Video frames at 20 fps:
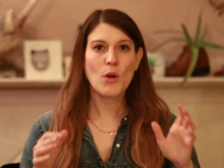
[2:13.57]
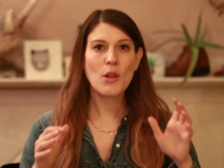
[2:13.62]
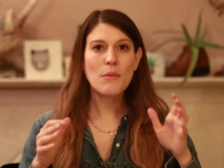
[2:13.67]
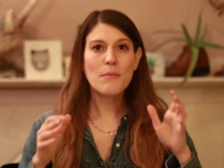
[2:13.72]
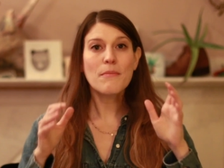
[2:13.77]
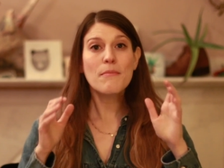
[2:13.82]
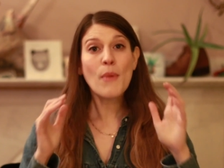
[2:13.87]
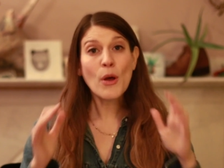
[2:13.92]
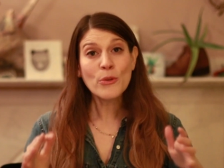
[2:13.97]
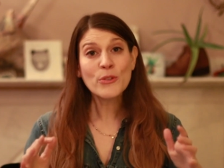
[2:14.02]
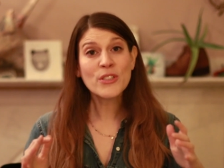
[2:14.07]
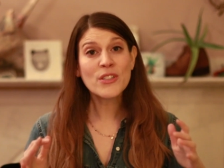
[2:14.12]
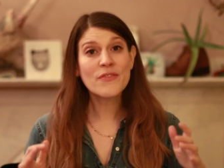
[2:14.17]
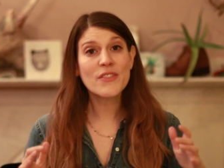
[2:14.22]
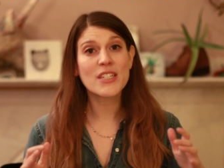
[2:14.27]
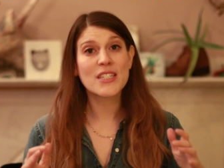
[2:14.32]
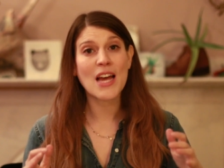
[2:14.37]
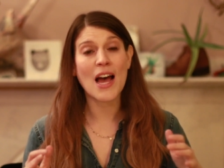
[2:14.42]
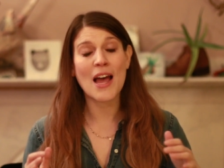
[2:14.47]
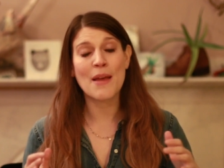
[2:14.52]
Well, most
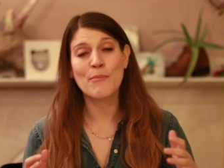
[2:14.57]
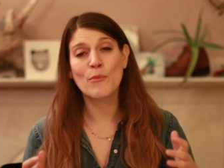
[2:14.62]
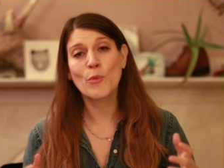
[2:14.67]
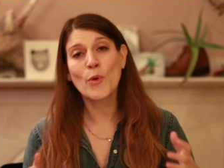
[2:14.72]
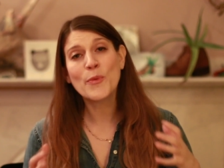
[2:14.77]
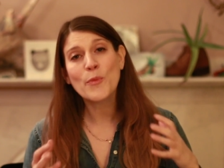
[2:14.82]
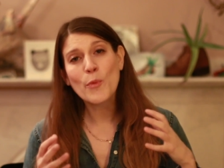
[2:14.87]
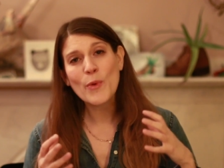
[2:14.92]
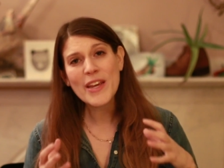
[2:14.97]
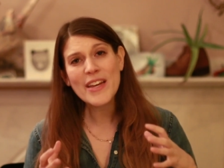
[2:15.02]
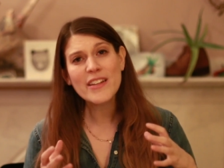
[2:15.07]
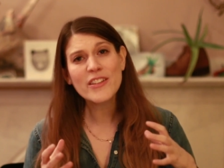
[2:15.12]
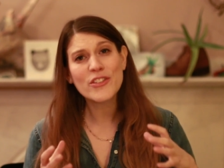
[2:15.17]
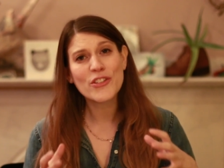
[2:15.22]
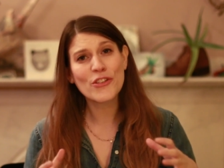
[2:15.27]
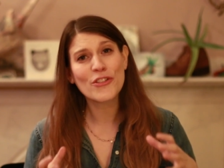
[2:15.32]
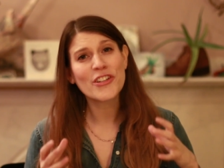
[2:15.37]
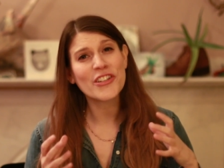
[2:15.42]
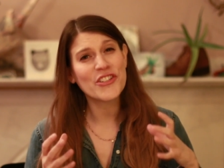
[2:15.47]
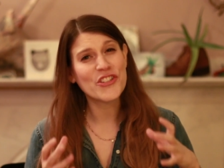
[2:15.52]
of the time, when we
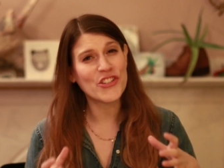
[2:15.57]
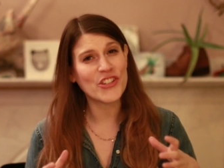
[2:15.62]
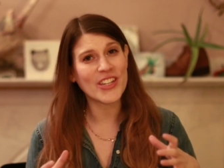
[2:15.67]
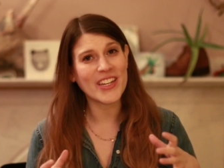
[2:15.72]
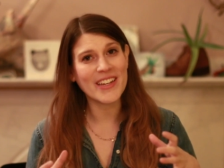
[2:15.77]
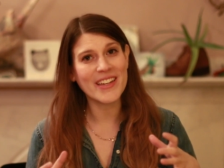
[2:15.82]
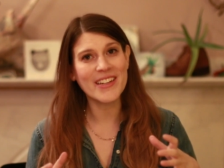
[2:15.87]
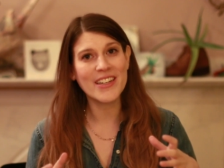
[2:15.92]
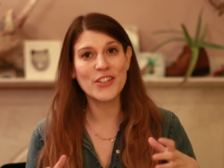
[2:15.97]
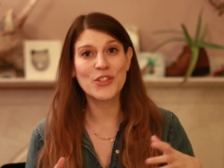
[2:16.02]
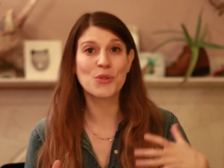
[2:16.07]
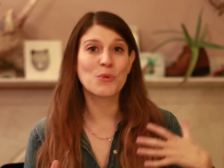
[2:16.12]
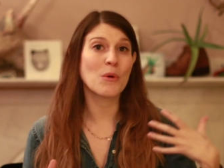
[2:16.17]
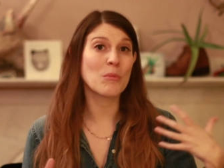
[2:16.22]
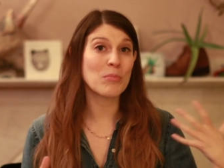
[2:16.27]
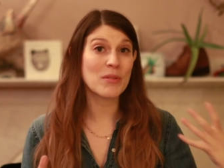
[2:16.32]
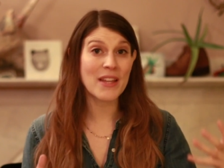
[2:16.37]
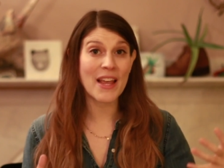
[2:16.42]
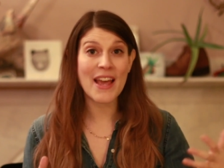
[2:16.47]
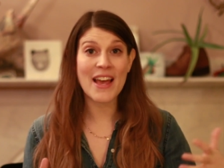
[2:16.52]
insert a gene into a
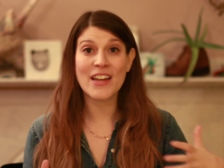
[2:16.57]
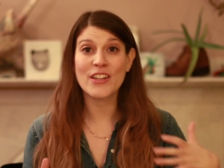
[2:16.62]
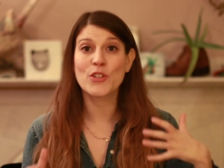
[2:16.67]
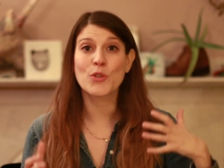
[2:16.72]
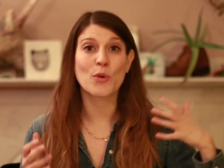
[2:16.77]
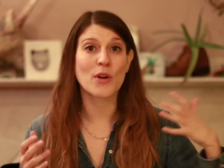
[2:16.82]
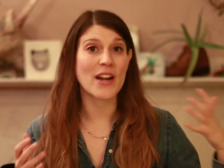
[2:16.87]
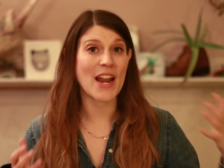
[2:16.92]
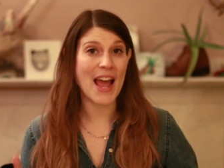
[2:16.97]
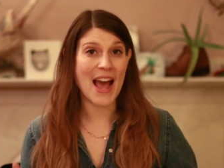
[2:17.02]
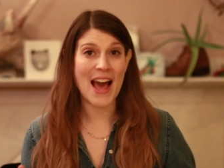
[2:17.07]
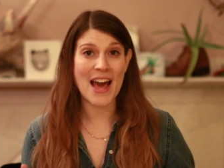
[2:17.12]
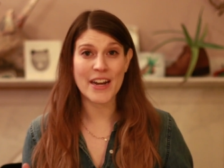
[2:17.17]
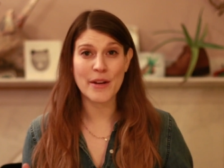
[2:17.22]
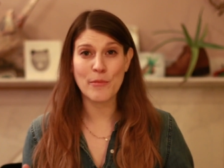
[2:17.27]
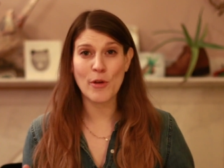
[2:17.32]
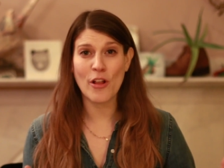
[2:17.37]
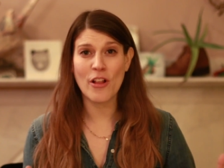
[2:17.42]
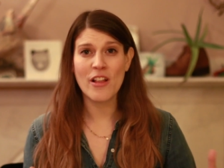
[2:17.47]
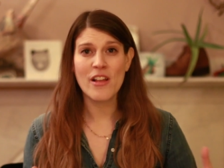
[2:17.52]
plant or an
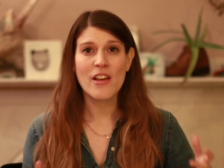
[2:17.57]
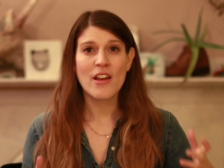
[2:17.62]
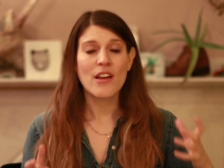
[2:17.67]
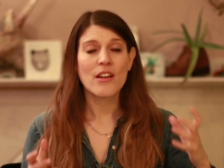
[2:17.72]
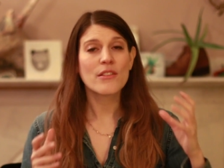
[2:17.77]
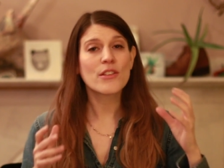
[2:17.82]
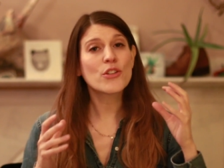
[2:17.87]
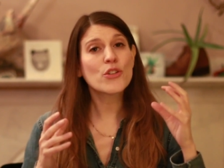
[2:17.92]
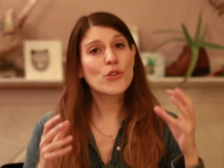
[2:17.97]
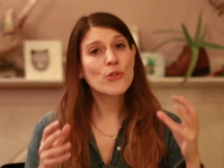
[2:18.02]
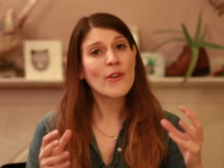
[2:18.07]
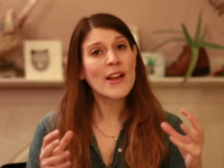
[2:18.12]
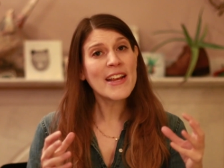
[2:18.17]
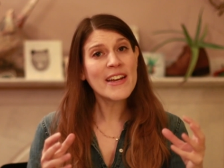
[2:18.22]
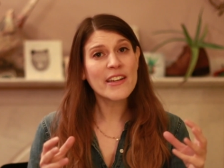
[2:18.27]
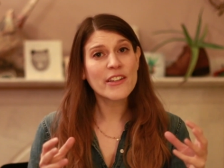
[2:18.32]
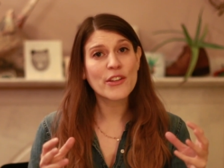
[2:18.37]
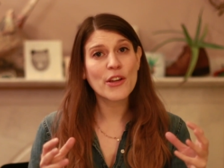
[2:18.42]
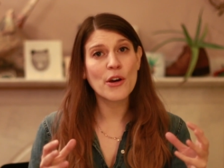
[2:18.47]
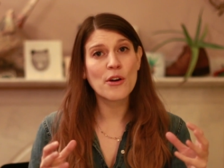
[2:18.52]
animal, the
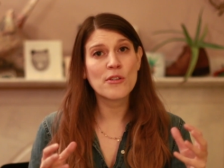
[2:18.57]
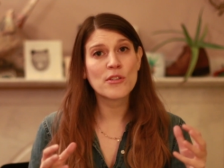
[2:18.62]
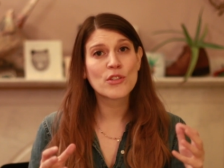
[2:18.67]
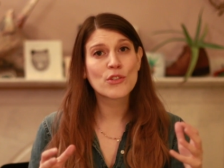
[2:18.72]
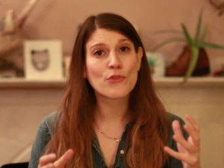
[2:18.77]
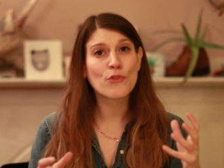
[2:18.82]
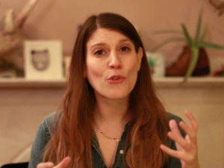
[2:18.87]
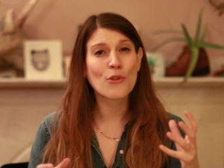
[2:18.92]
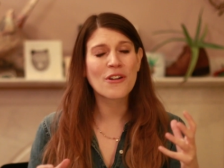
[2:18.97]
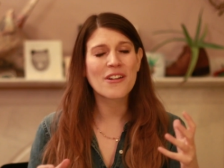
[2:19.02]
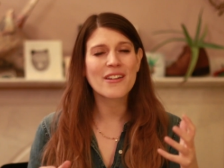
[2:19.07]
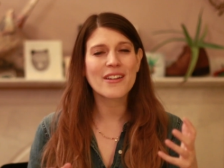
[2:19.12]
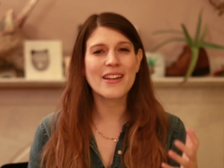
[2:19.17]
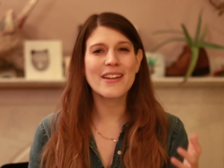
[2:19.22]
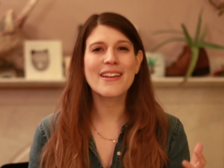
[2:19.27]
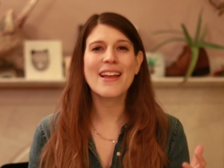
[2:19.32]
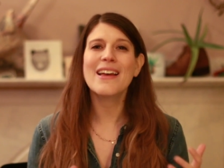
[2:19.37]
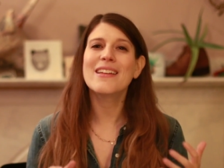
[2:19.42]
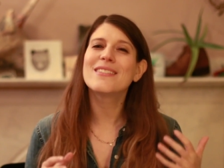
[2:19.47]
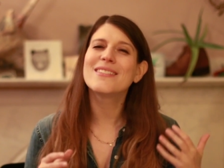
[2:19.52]
trait it codes for
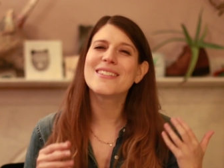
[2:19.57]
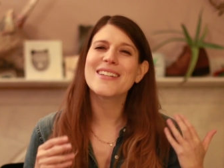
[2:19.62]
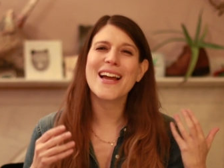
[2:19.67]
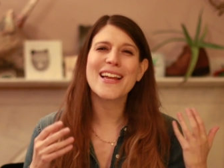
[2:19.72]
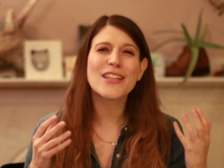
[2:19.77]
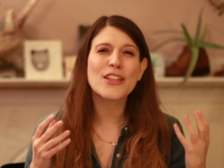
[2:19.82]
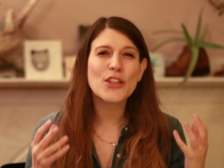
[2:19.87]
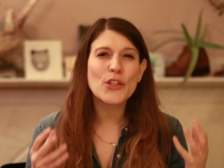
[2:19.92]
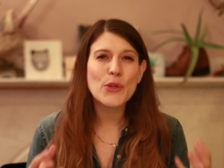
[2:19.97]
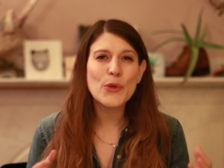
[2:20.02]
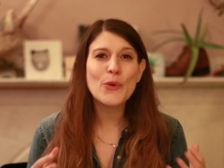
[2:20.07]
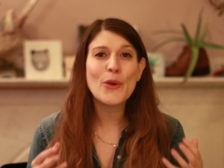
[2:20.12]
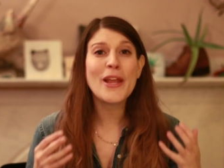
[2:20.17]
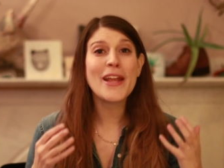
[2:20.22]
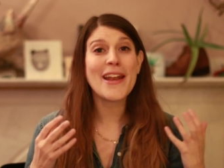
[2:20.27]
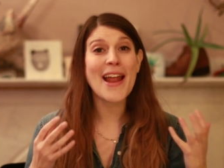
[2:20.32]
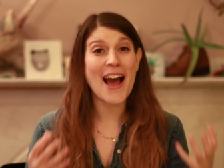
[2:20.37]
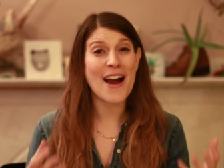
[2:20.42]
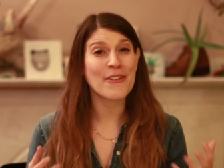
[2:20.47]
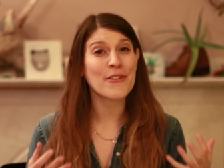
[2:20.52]
can get
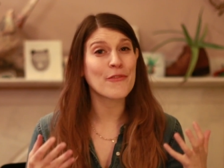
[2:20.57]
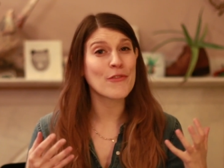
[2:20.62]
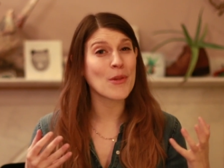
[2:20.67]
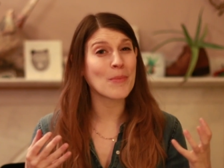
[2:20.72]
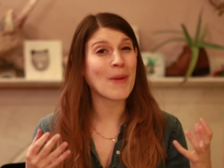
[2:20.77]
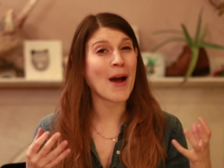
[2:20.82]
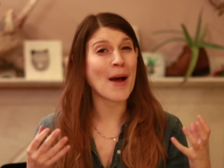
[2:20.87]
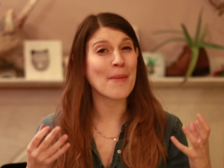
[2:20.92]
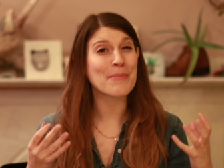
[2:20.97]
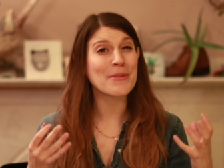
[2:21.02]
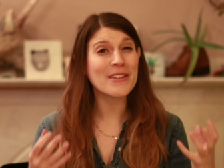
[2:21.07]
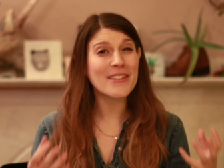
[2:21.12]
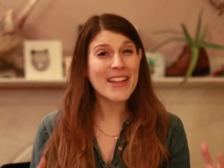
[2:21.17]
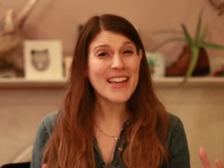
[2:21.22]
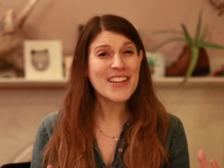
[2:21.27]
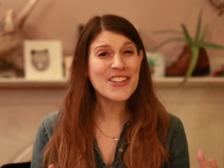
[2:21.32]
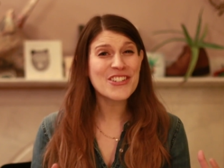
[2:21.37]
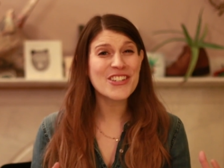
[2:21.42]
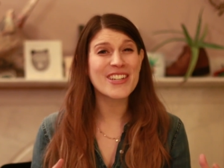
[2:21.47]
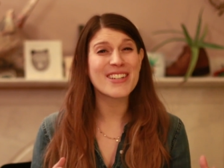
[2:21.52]
diluted out of the
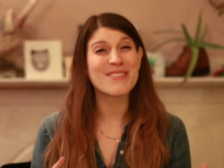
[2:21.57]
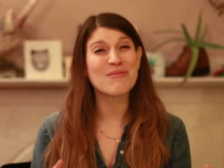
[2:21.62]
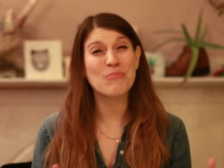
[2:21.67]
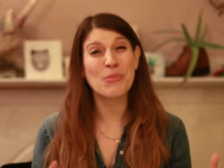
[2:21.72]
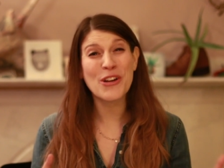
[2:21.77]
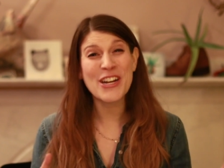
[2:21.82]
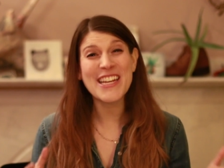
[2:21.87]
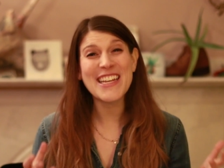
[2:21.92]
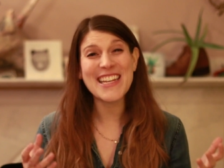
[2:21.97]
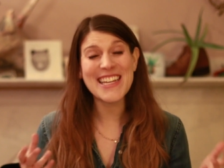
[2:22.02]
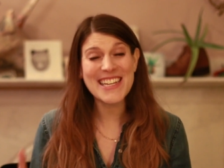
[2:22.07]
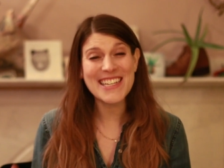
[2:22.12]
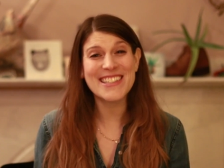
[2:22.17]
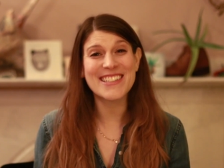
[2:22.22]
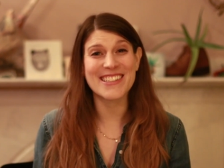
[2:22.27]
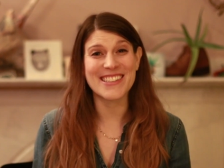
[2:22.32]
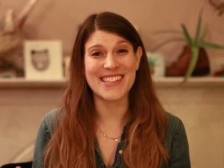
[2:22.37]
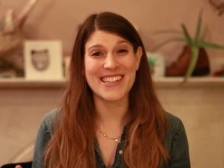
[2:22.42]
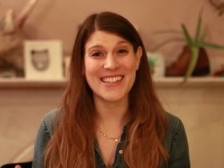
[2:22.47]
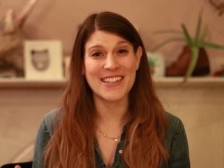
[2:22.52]
population pretty
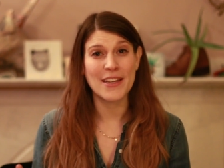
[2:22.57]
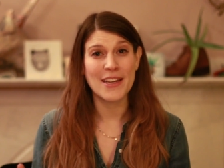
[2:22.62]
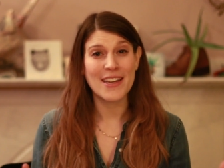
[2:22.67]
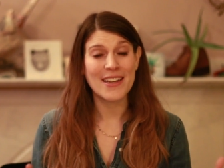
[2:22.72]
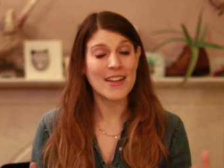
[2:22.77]
easily.